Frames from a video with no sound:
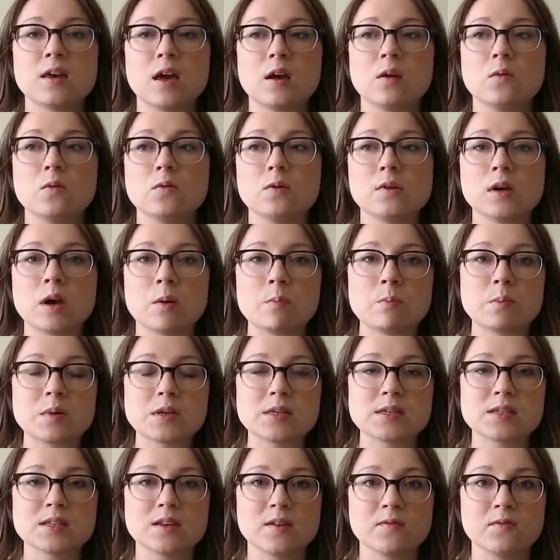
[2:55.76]
they're all
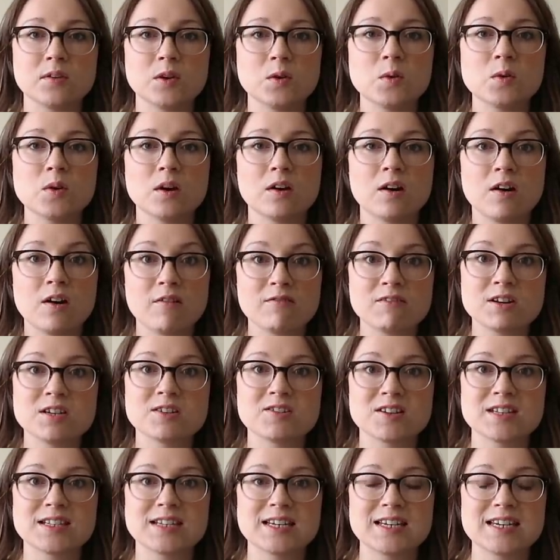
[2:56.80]
numbers. So if you are
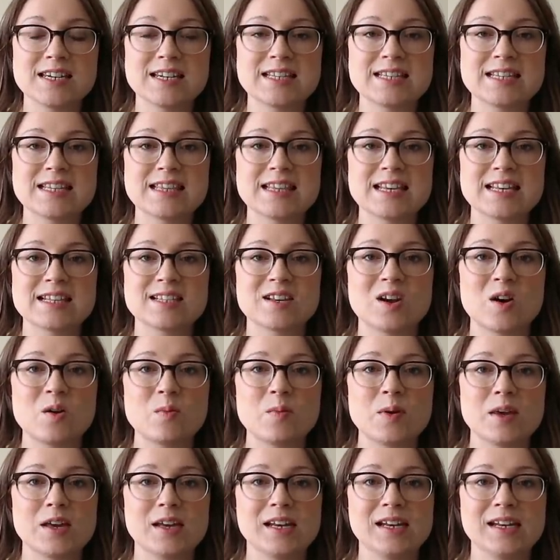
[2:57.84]
interested in knitting this, I'll
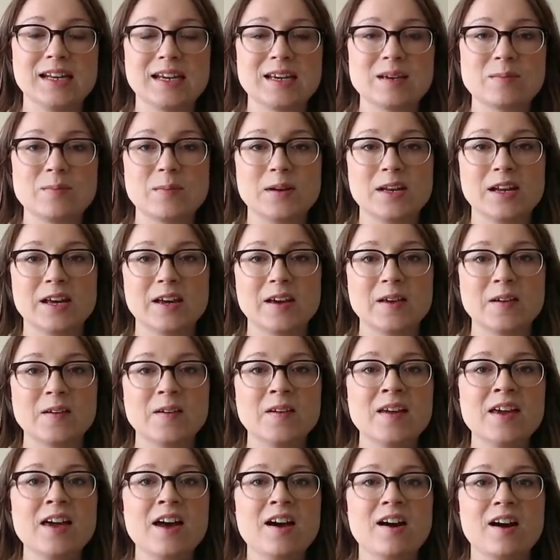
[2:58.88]
put a link below. I
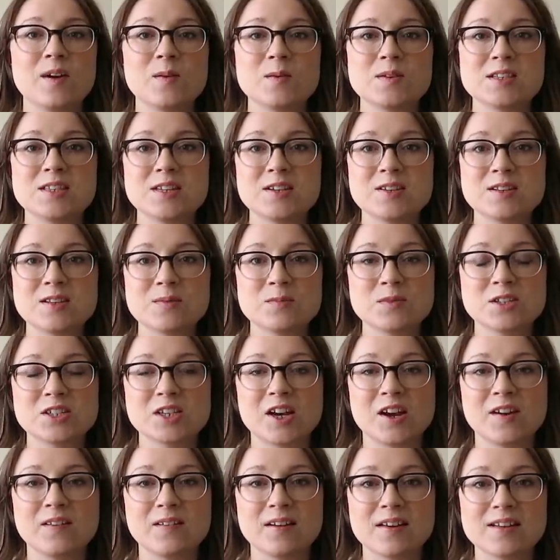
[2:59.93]
always do some
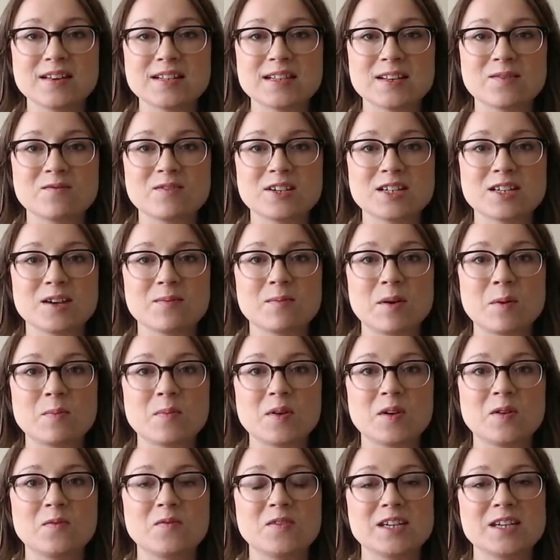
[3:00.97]
show notes every time I
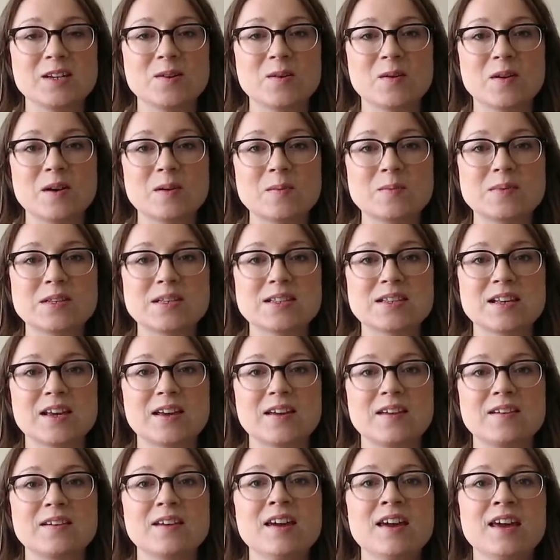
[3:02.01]
put a video up.
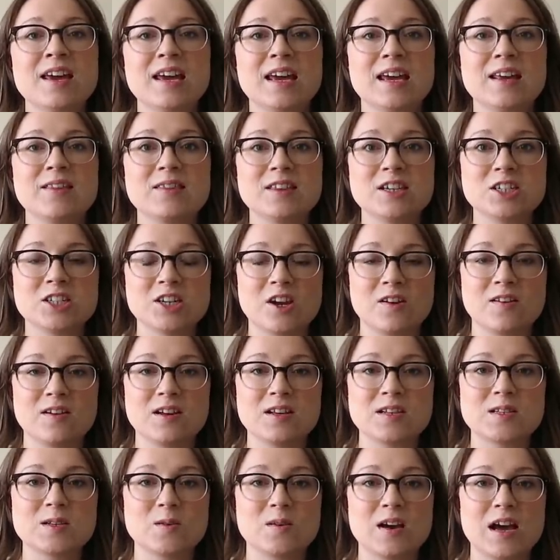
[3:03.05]
So in the show
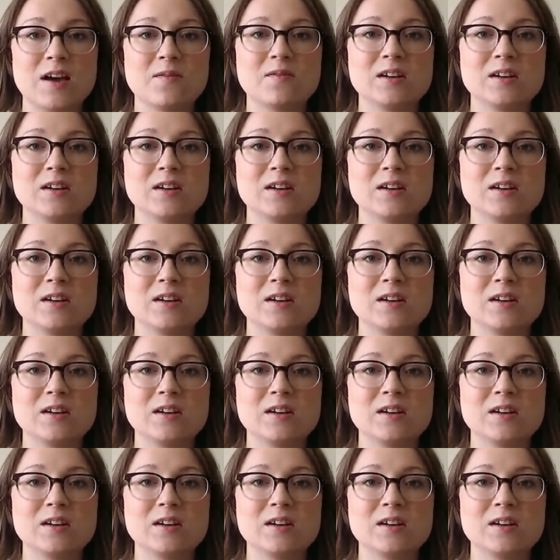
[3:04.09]
notes, it will